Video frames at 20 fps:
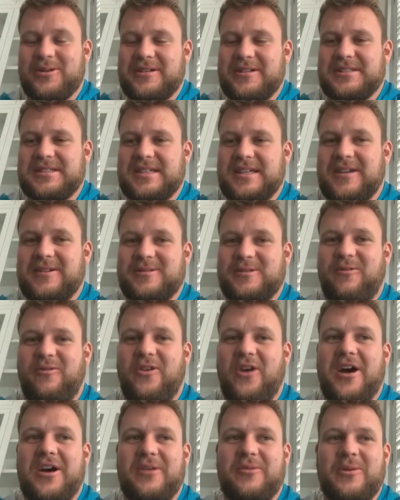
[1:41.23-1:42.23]
It was
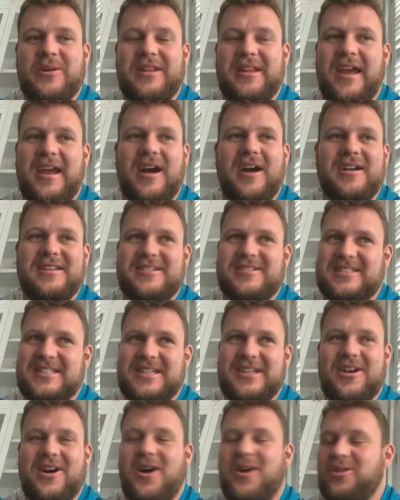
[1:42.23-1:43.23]
fun when you
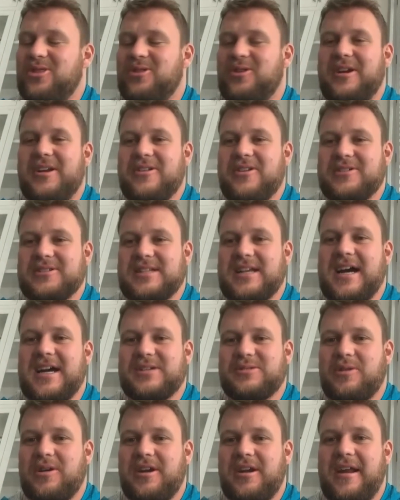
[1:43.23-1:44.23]
see all three of those
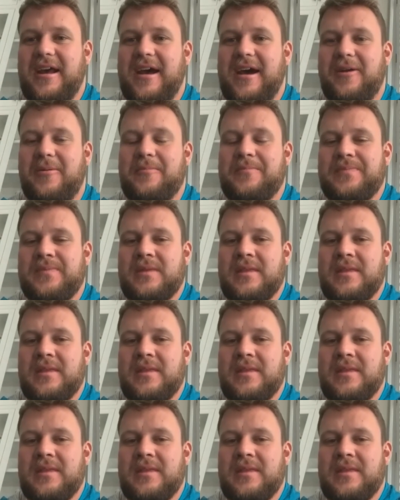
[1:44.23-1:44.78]
guys running out.